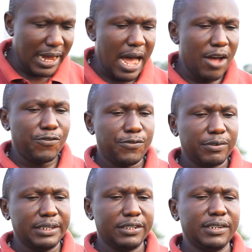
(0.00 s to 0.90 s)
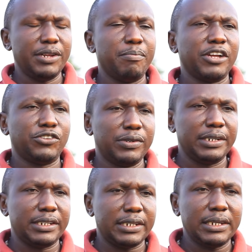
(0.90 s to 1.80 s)
have reached the
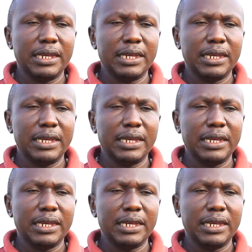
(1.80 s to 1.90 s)
maturity.